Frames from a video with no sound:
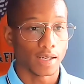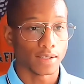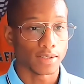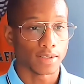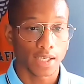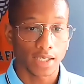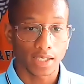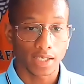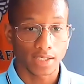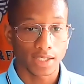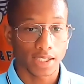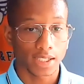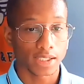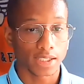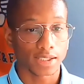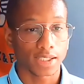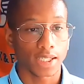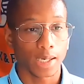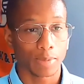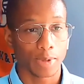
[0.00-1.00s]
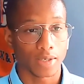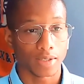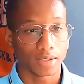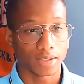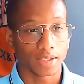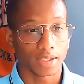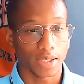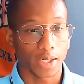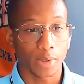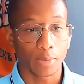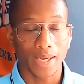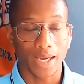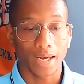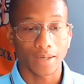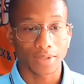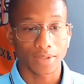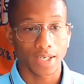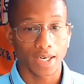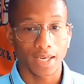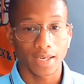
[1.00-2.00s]
taking the time to hear me
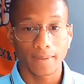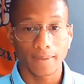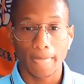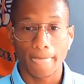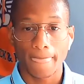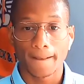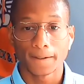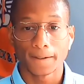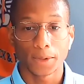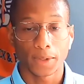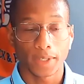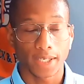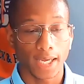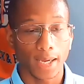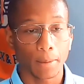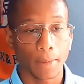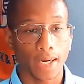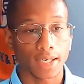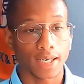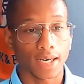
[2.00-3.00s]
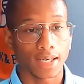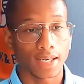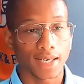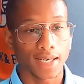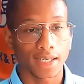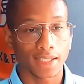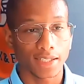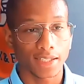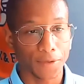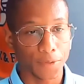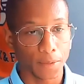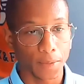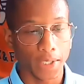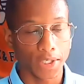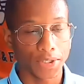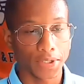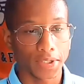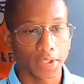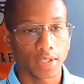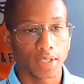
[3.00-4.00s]
out today. So again, my contact
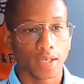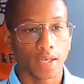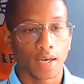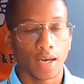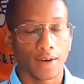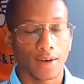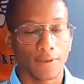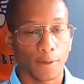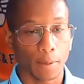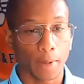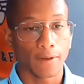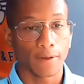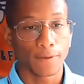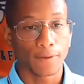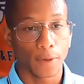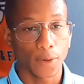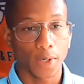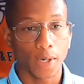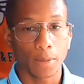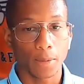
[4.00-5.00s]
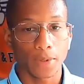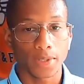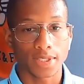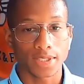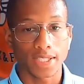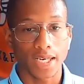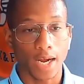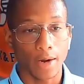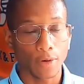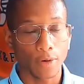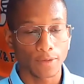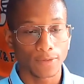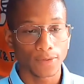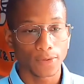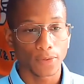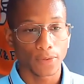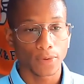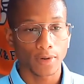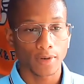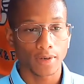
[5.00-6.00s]
information for my phone number is
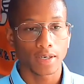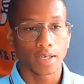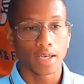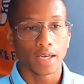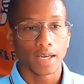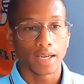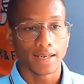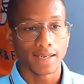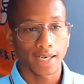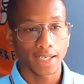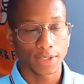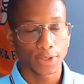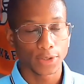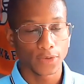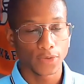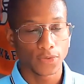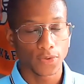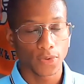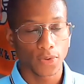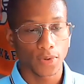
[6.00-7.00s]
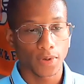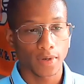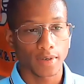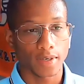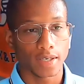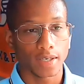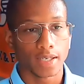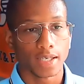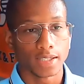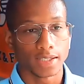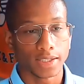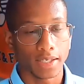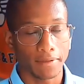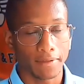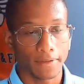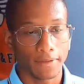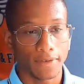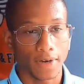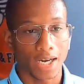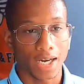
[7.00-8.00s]

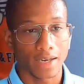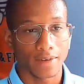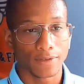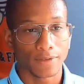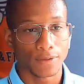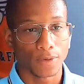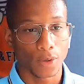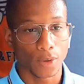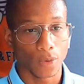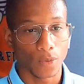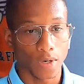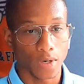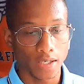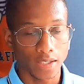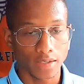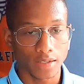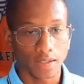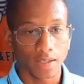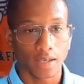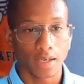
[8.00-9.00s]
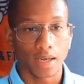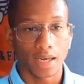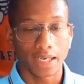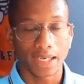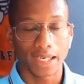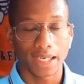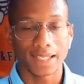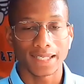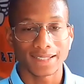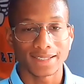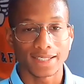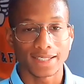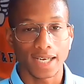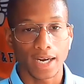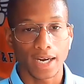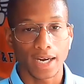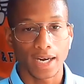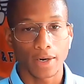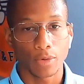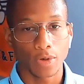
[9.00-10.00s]
914-924-7541. Again, that's
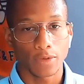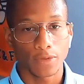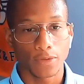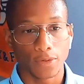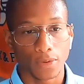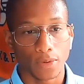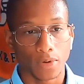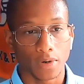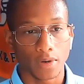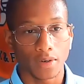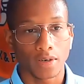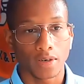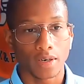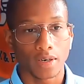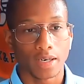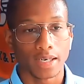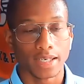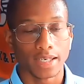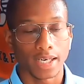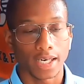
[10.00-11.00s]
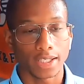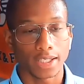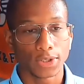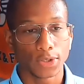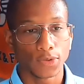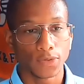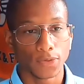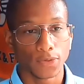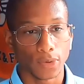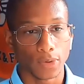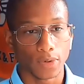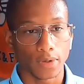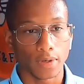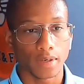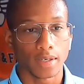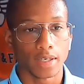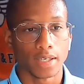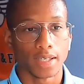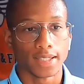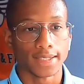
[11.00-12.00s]

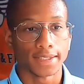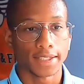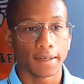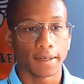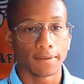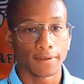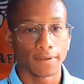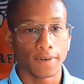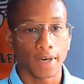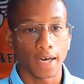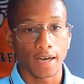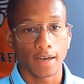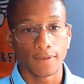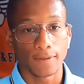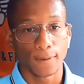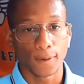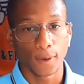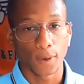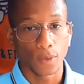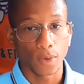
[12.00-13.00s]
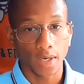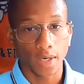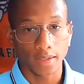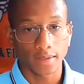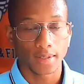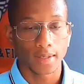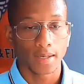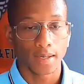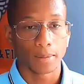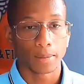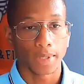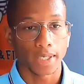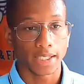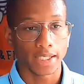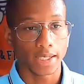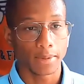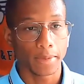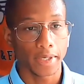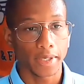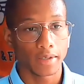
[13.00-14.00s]
914-924-7541. My
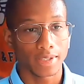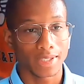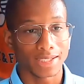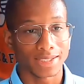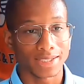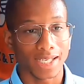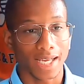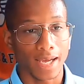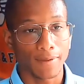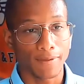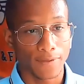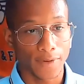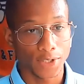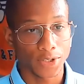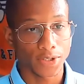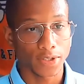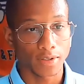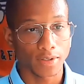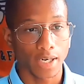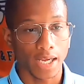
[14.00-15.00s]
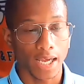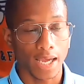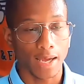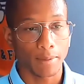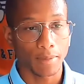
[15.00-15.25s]
email is mfisher,